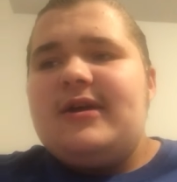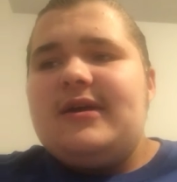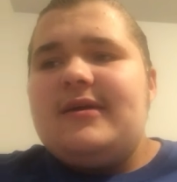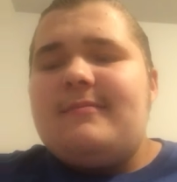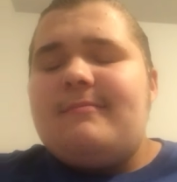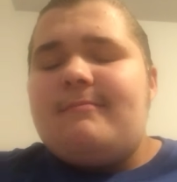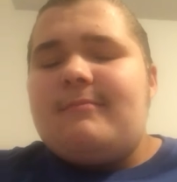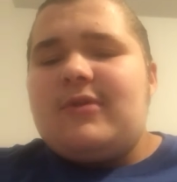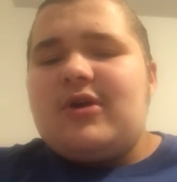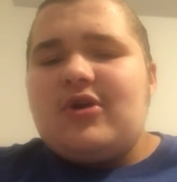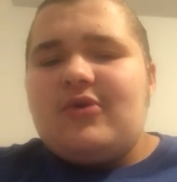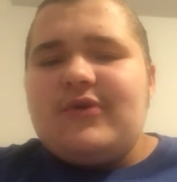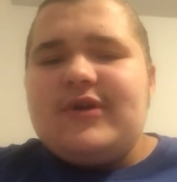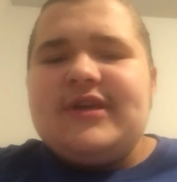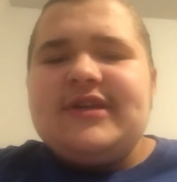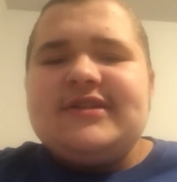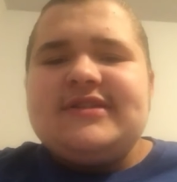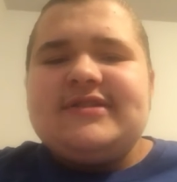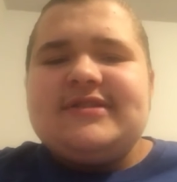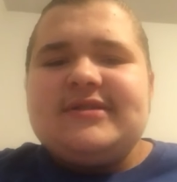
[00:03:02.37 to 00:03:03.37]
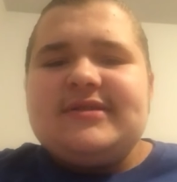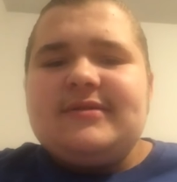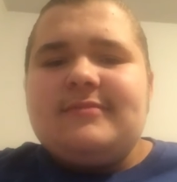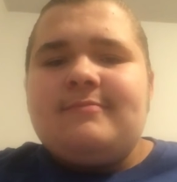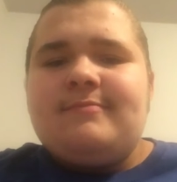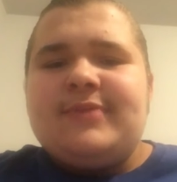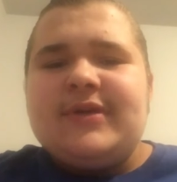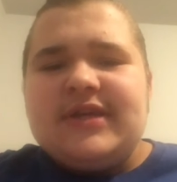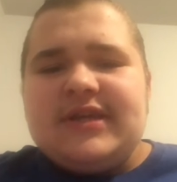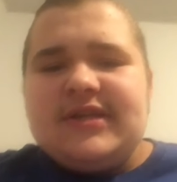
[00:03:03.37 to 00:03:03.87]
Murray's
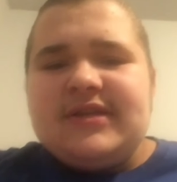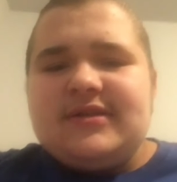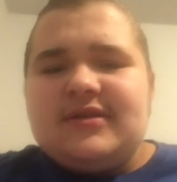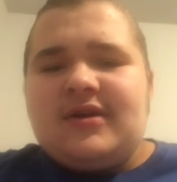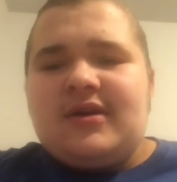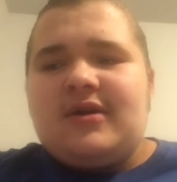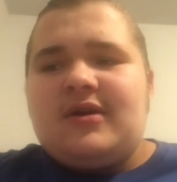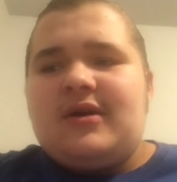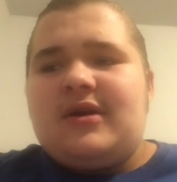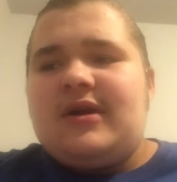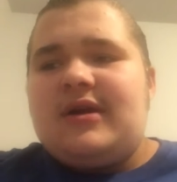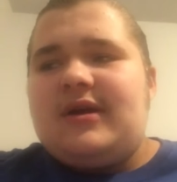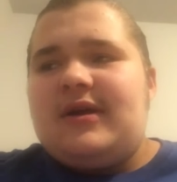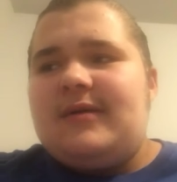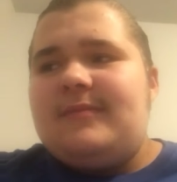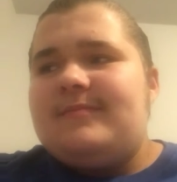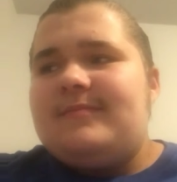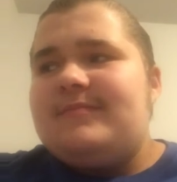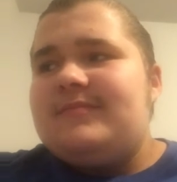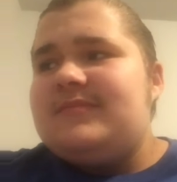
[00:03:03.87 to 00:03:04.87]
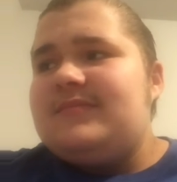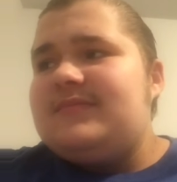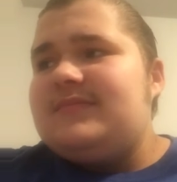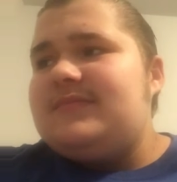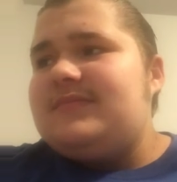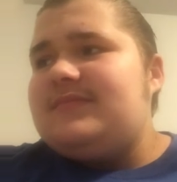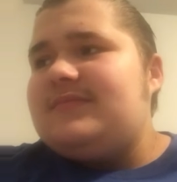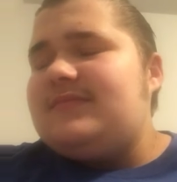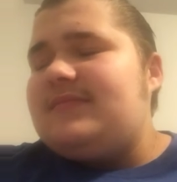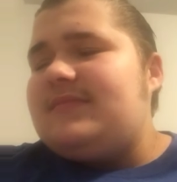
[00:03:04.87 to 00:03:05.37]
a
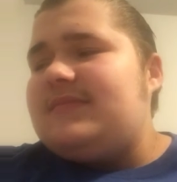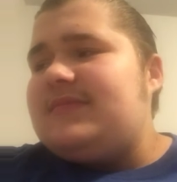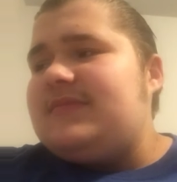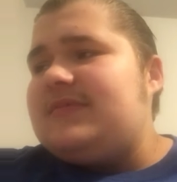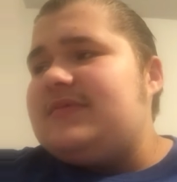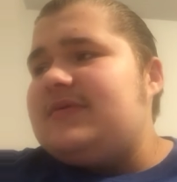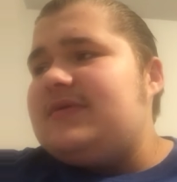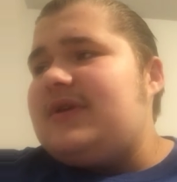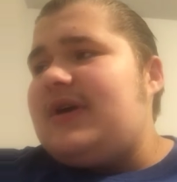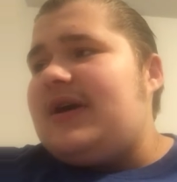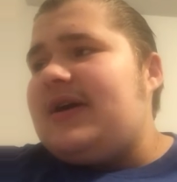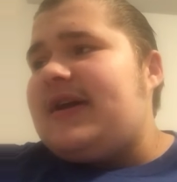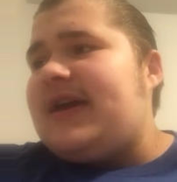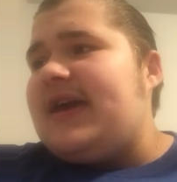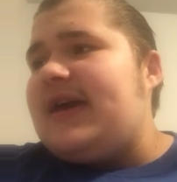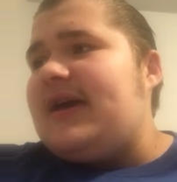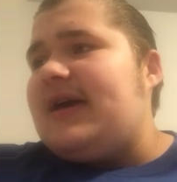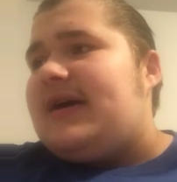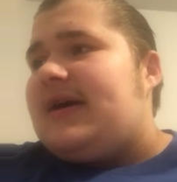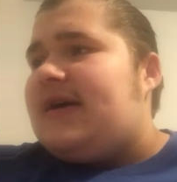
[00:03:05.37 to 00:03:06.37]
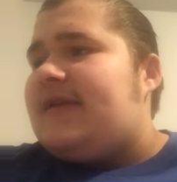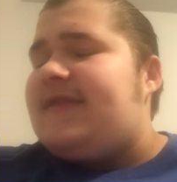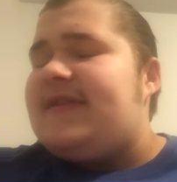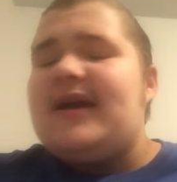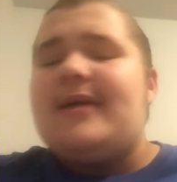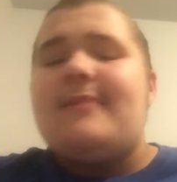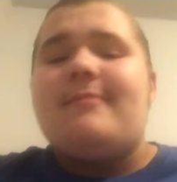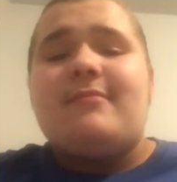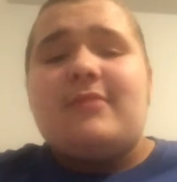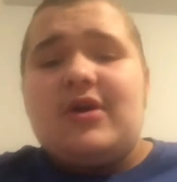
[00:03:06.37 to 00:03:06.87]

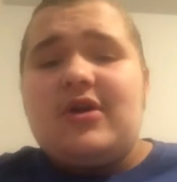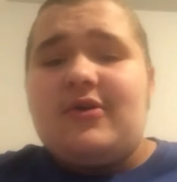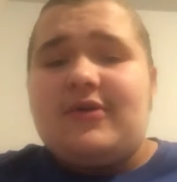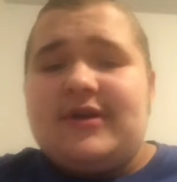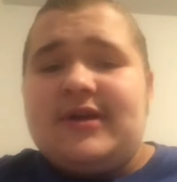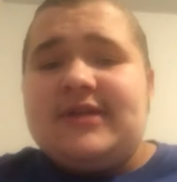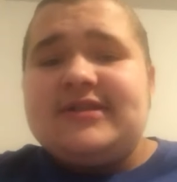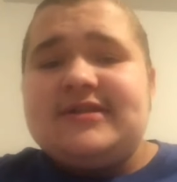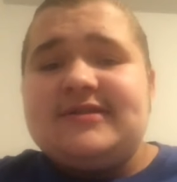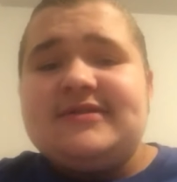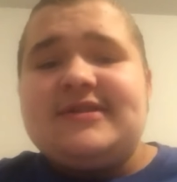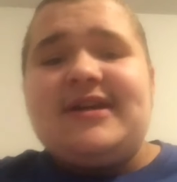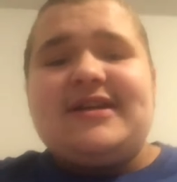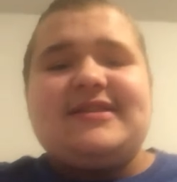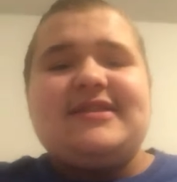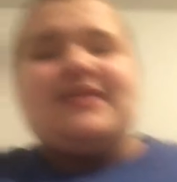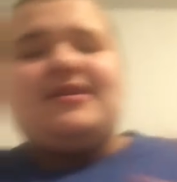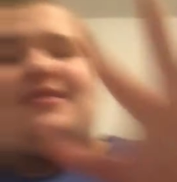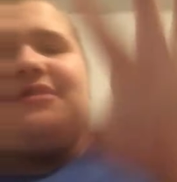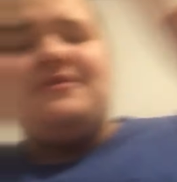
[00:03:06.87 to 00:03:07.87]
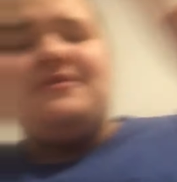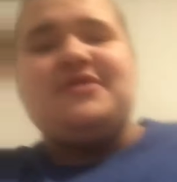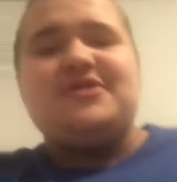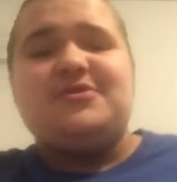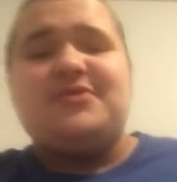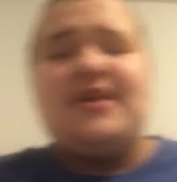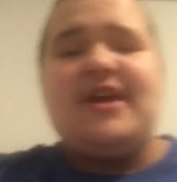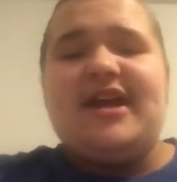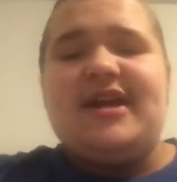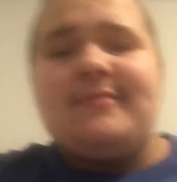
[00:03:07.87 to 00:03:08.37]
thing of Murray's. It's not the
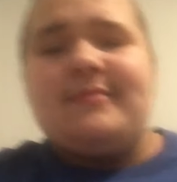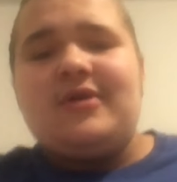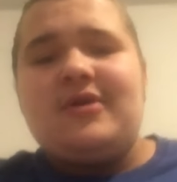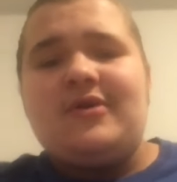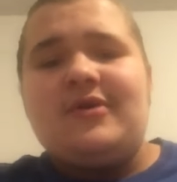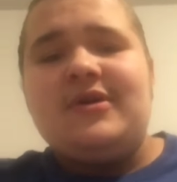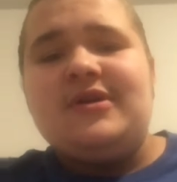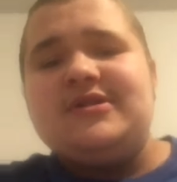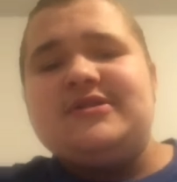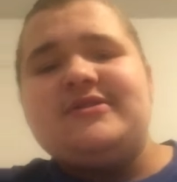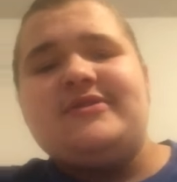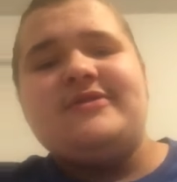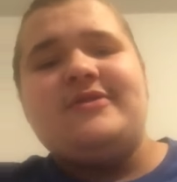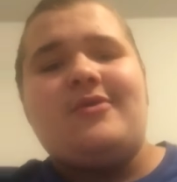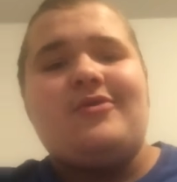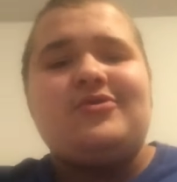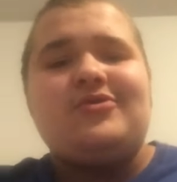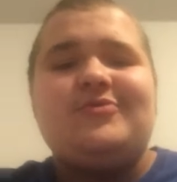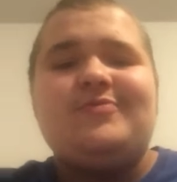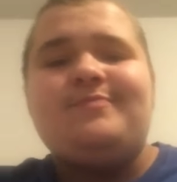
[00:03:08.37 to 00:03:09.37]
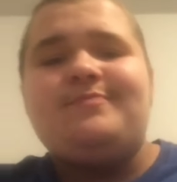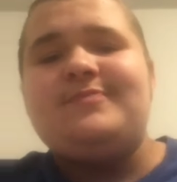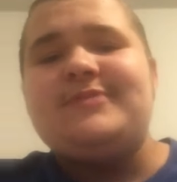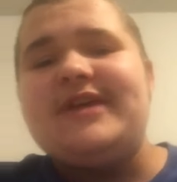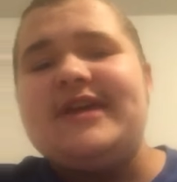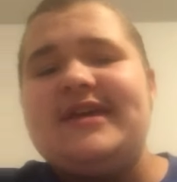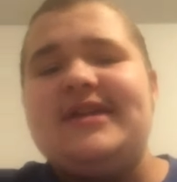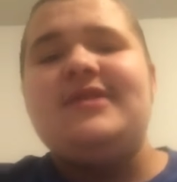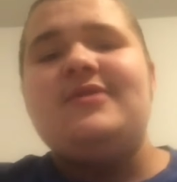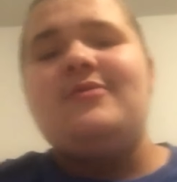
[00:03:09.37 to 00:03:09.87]
original can of Murray's, you know, the orange
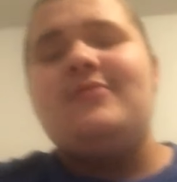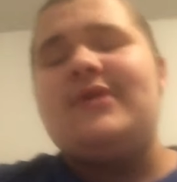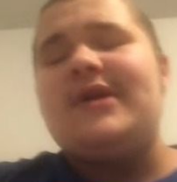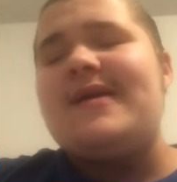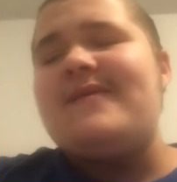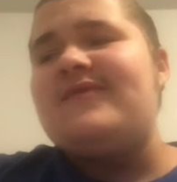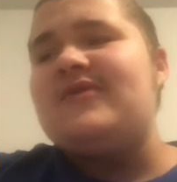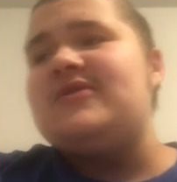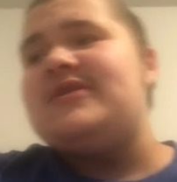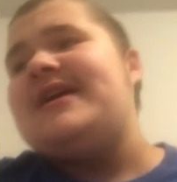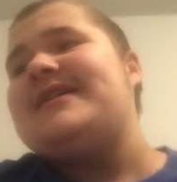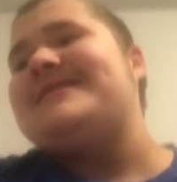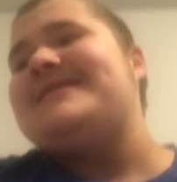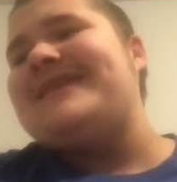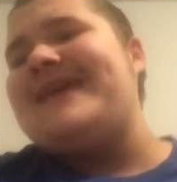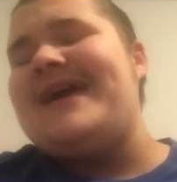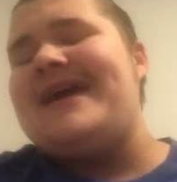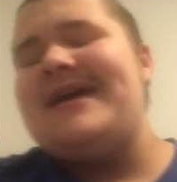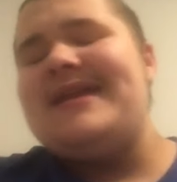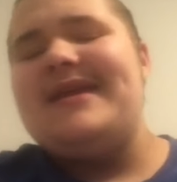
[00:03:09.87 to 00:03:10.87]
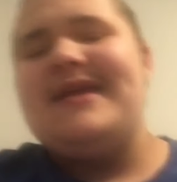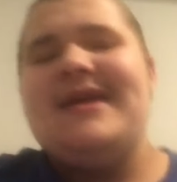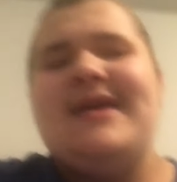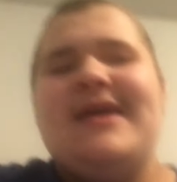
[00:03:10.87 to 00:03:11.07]
tin or whatever. Not that.